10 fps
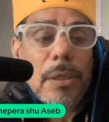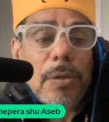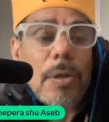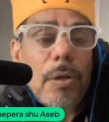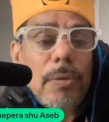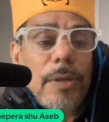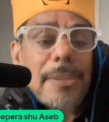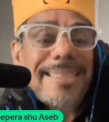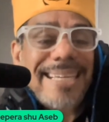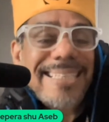You know,
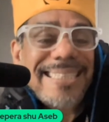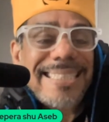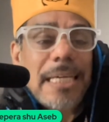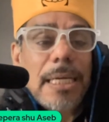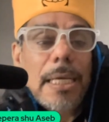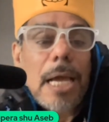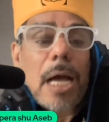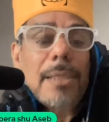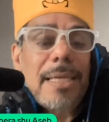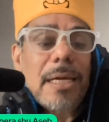this is
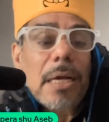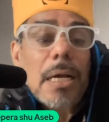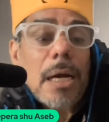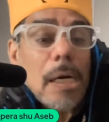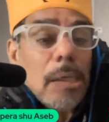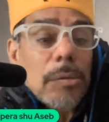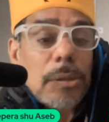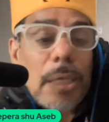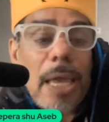the occult